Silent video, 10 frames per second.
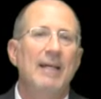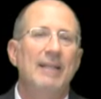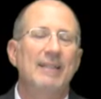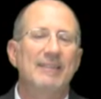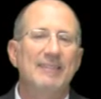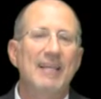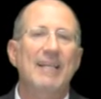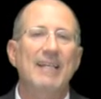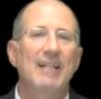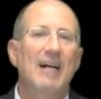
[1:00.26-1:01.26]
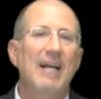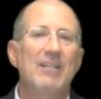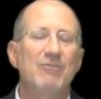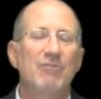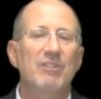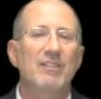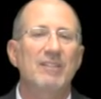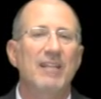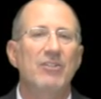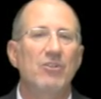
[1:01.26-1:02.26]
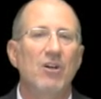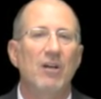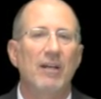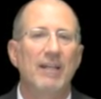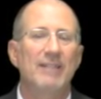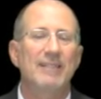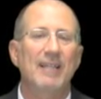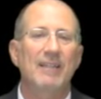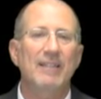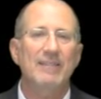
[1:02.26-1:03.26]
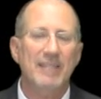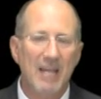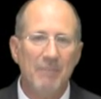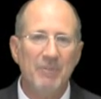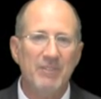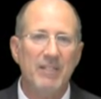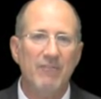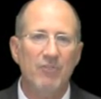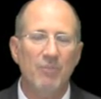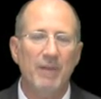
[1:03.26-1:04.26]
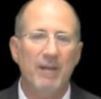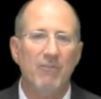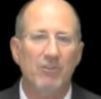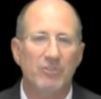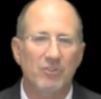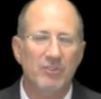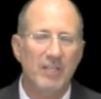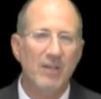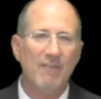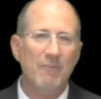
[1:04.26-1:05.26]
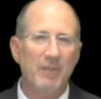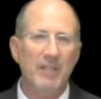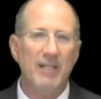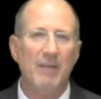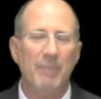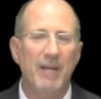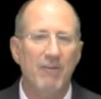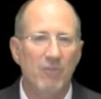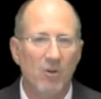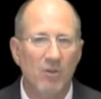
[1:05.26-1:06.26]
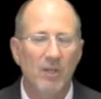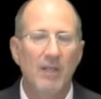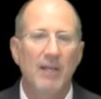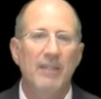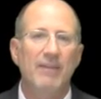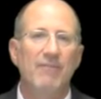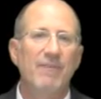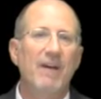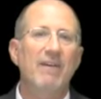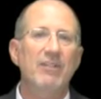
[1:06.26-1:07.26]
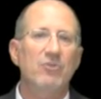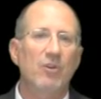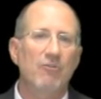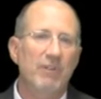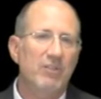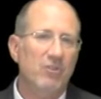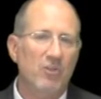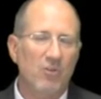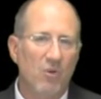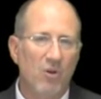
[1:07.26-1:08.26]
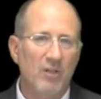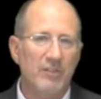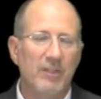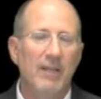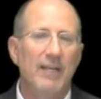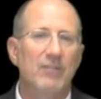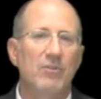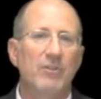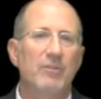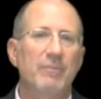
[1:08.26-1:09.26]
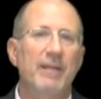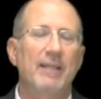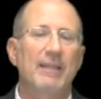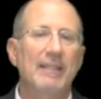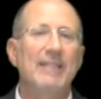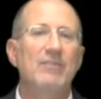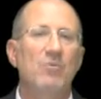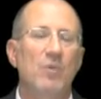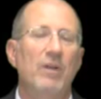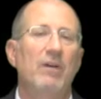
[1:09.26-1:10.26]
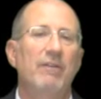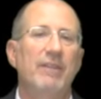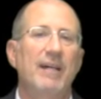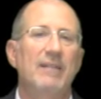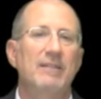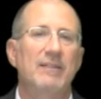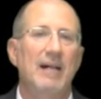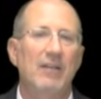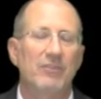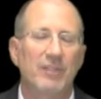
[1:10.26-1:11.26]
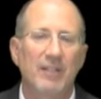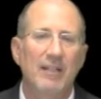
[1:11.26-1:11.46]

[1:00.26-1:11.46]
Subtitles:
The second highest risk is HR, and it's at least 10% of your payroll. So say you have $1 million payroll, the variance or the risk or the cost is going to be at least $100,000.